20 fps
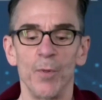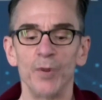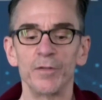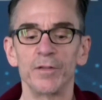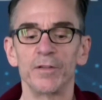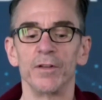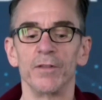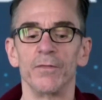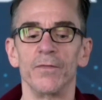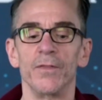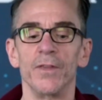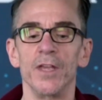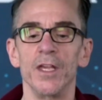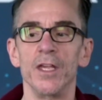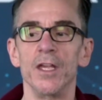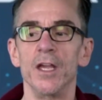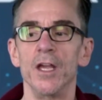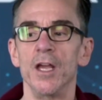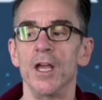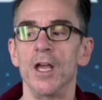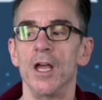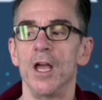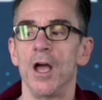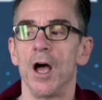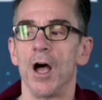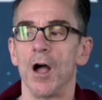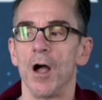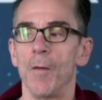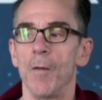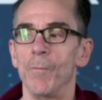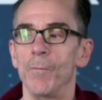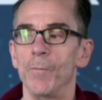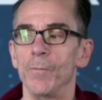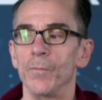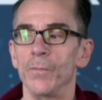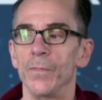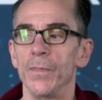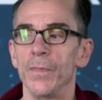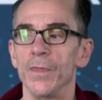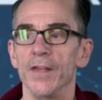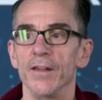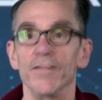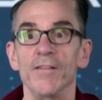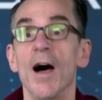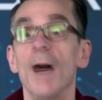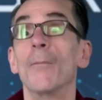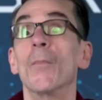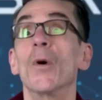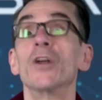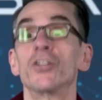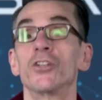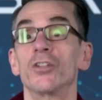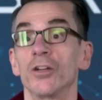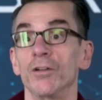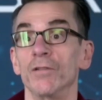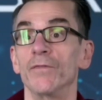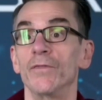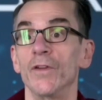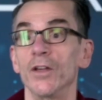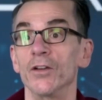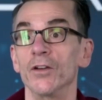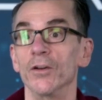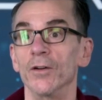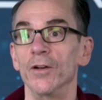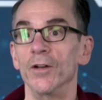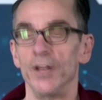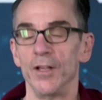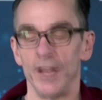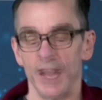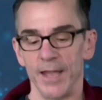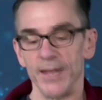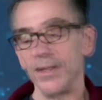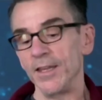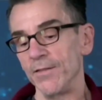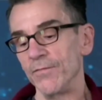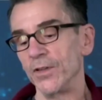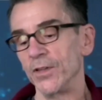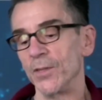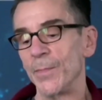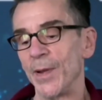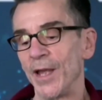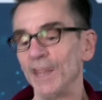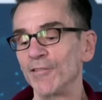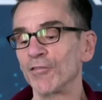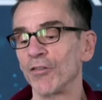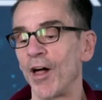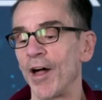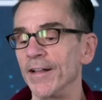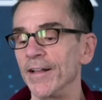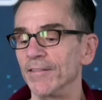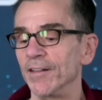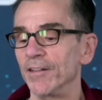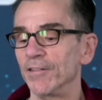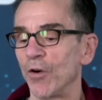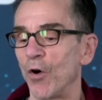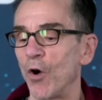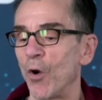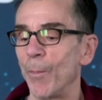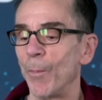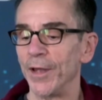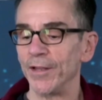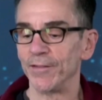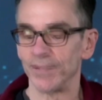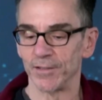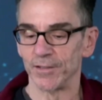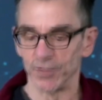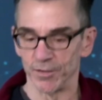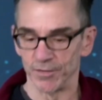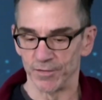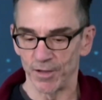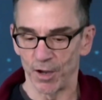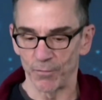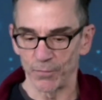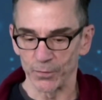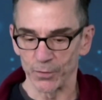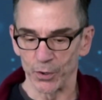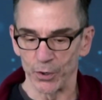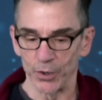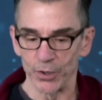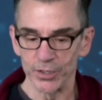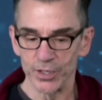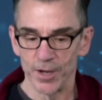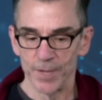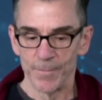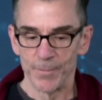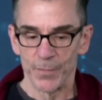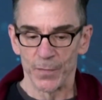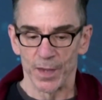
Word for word: Most of the um, there's not much to configure and even the baselines, it's all basically self-learned.